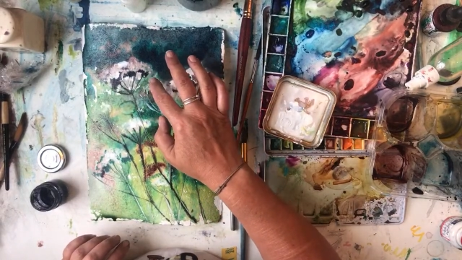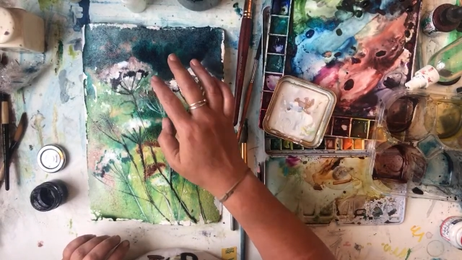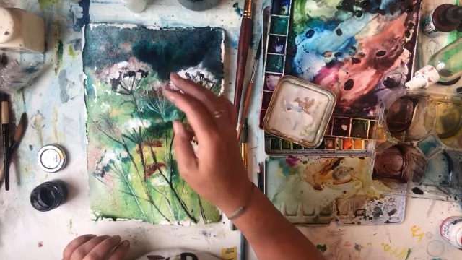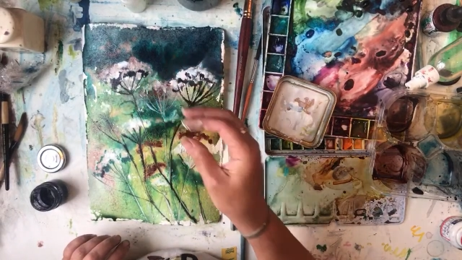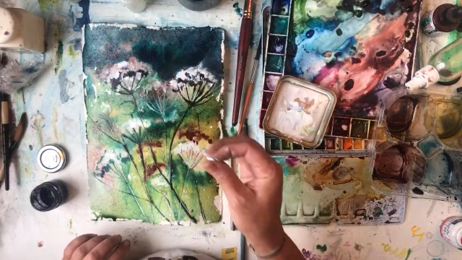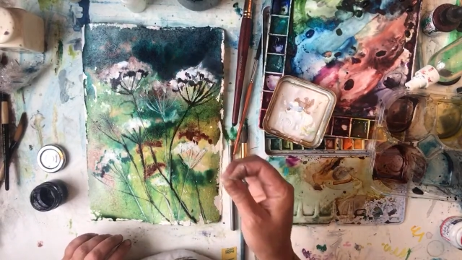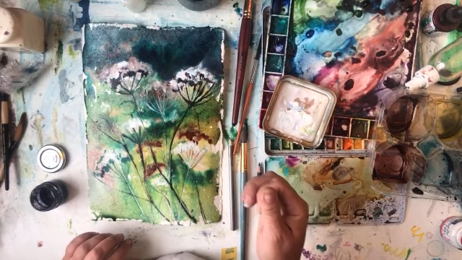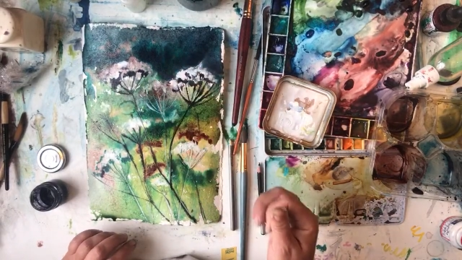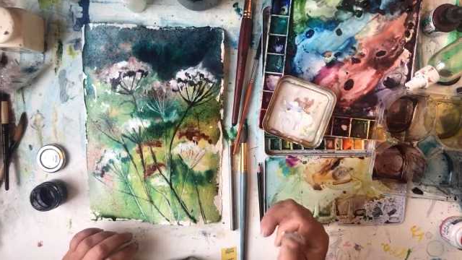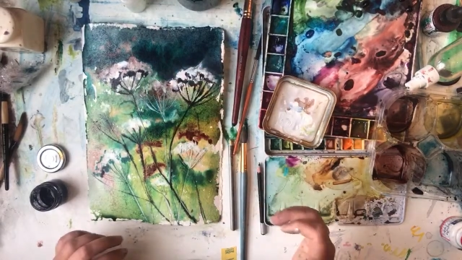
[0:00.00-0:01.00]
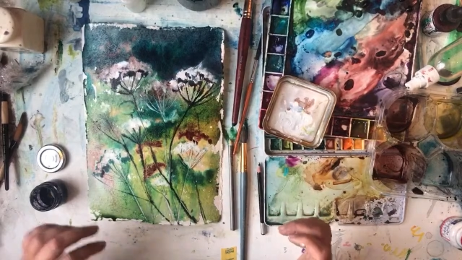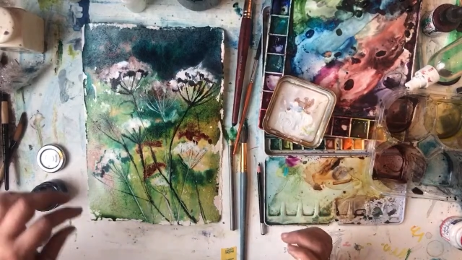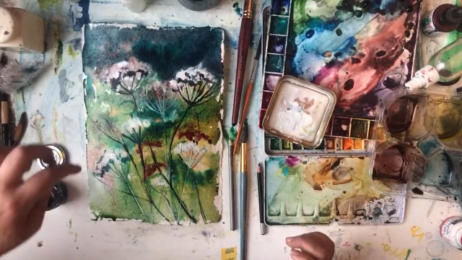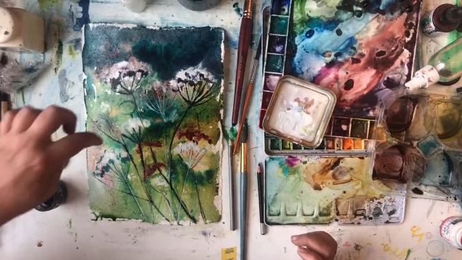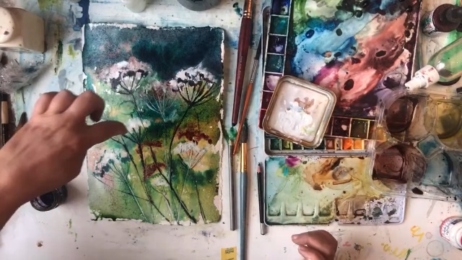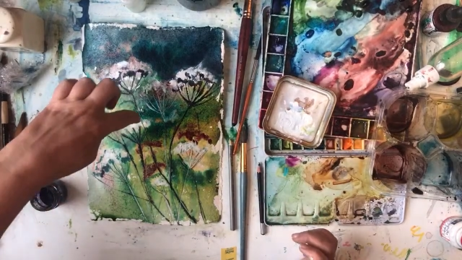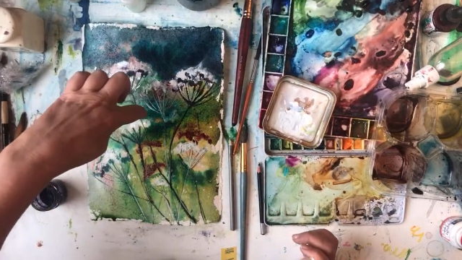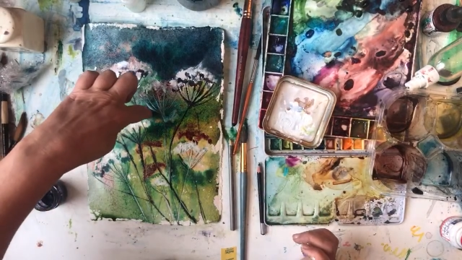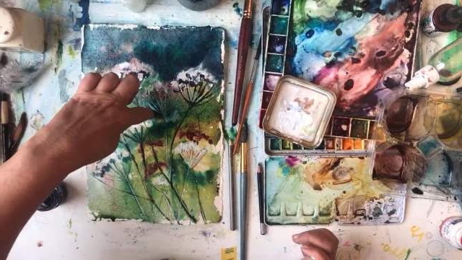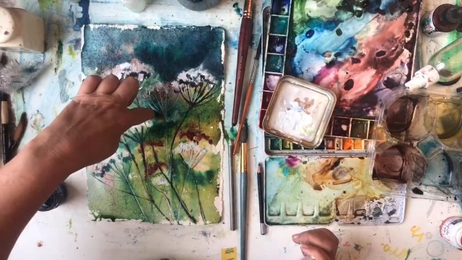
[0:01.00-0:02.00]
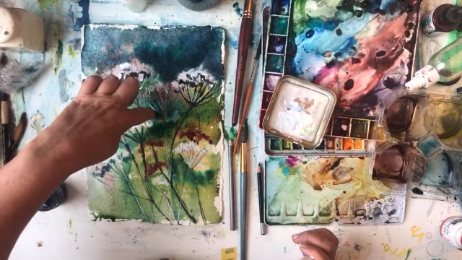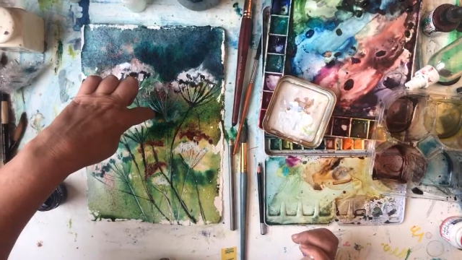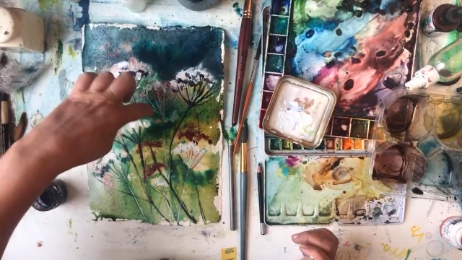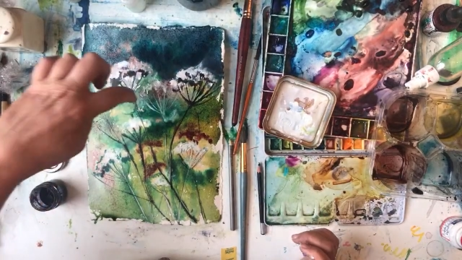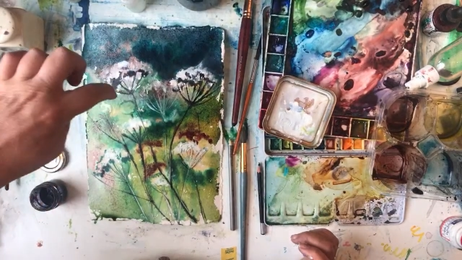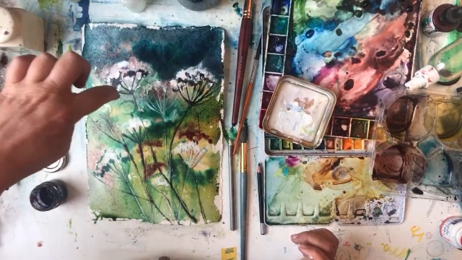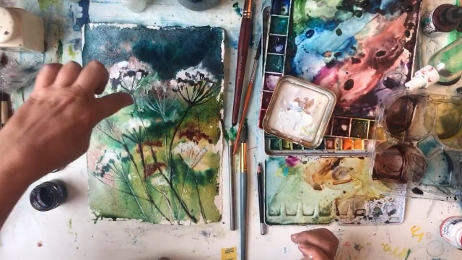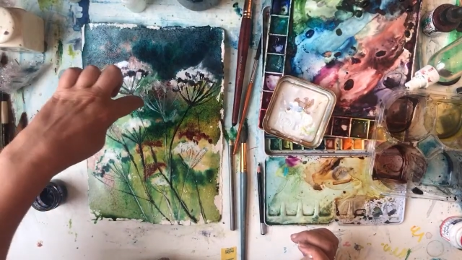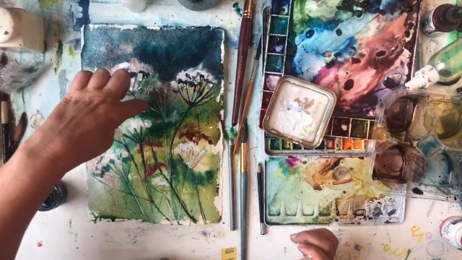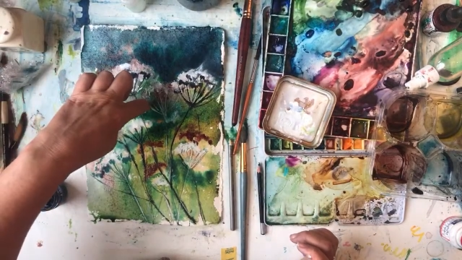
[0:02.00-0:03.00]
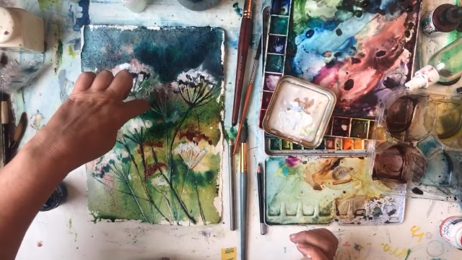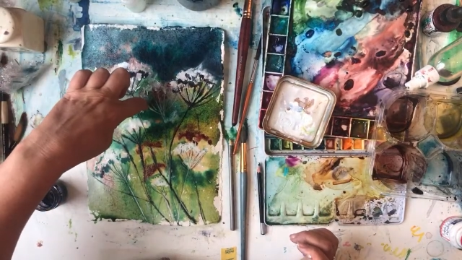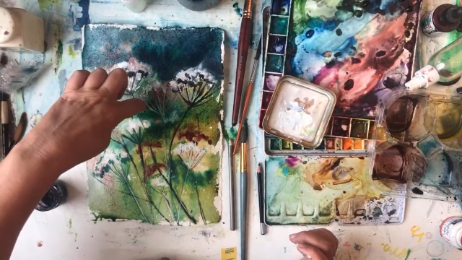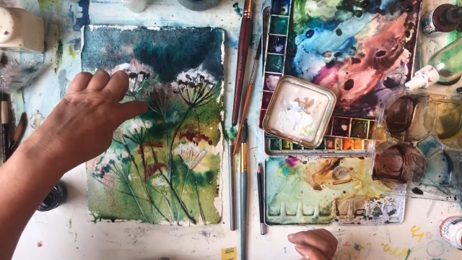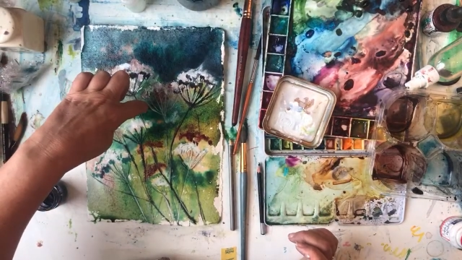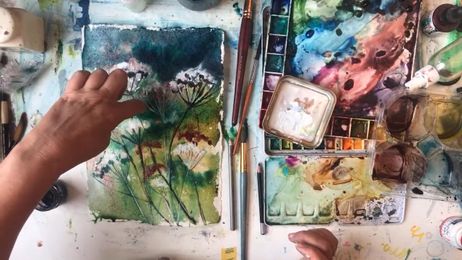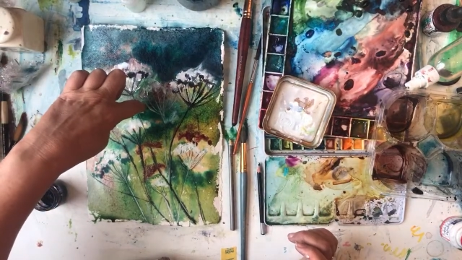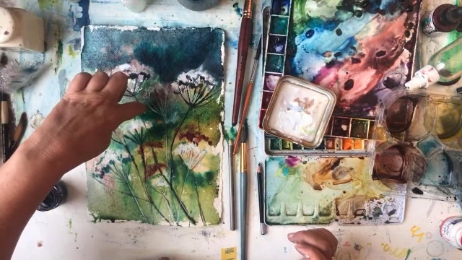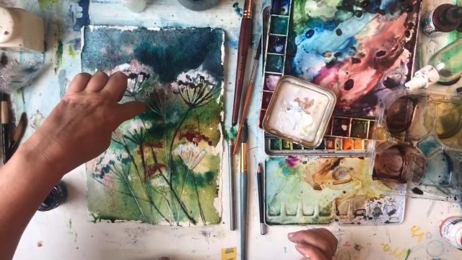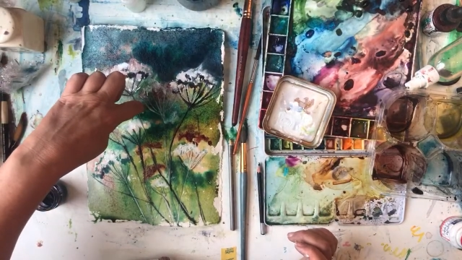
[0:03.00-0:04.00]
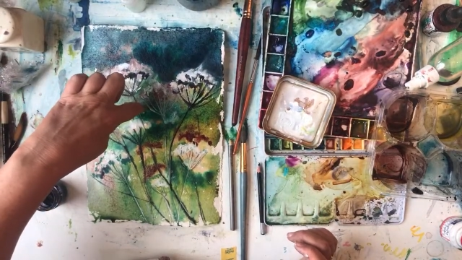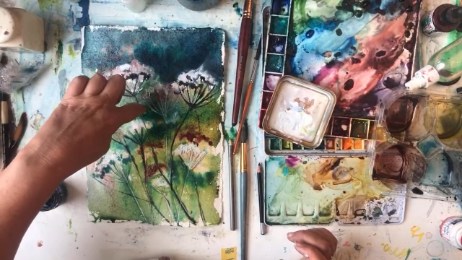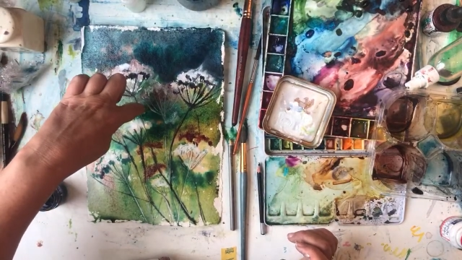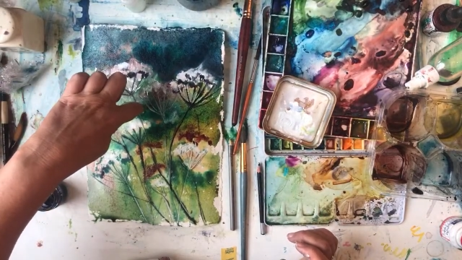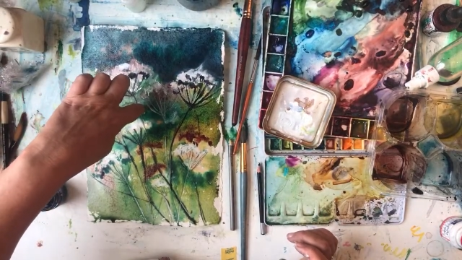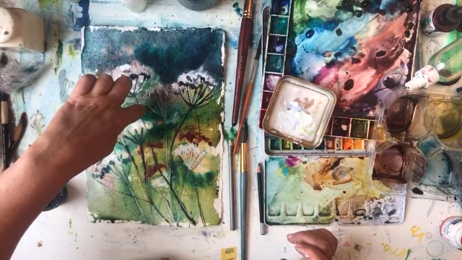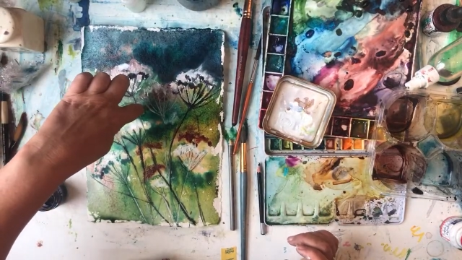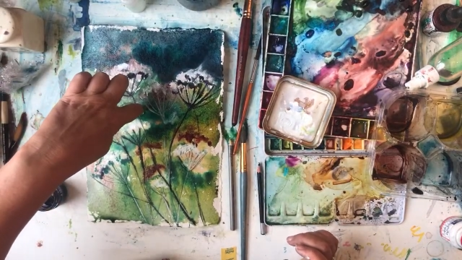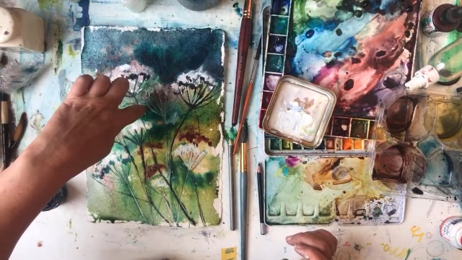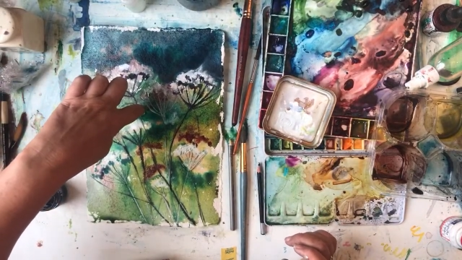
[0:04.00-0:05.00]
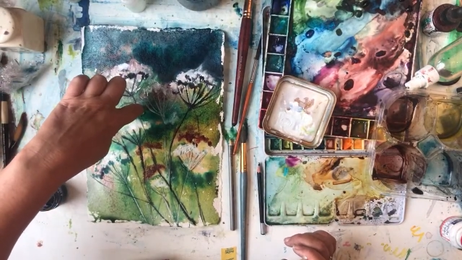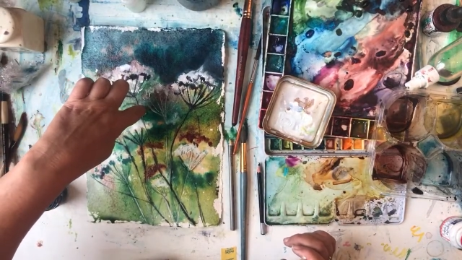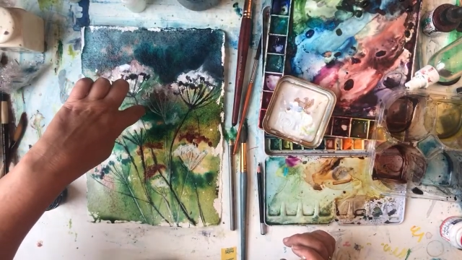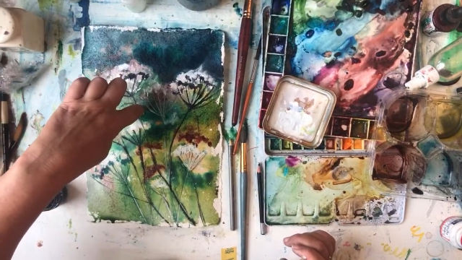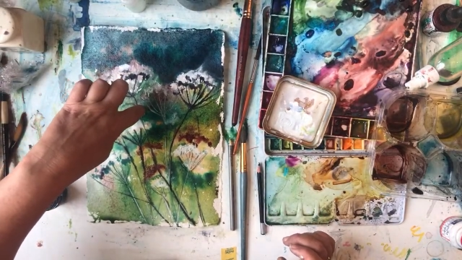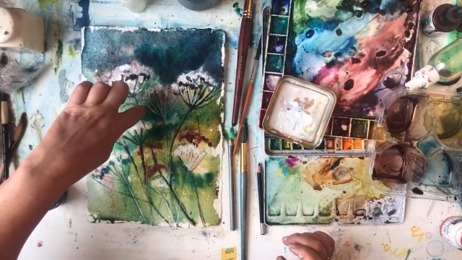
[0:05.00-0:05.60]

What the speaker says: No face is visible, so there are no lips to read.